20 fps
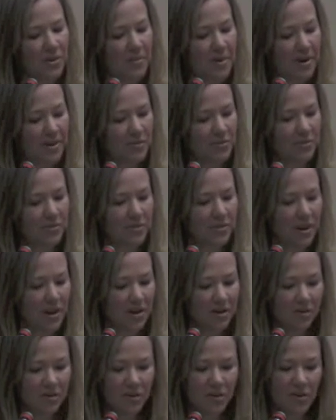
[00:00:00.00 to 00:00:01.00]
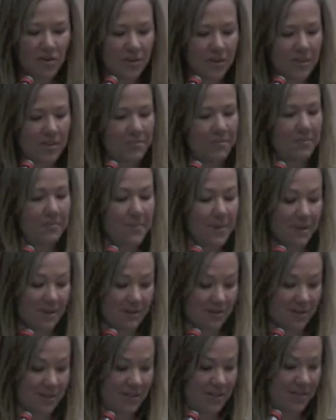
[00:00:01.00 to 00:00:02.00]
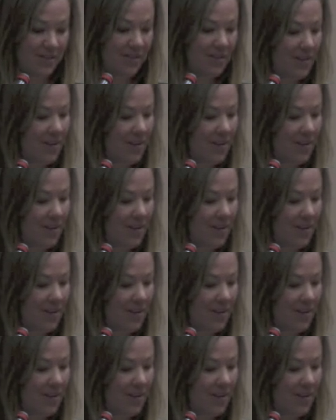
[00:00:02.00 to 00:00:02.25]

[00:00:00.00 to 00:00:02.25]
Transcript: Mosque was not only going to be built,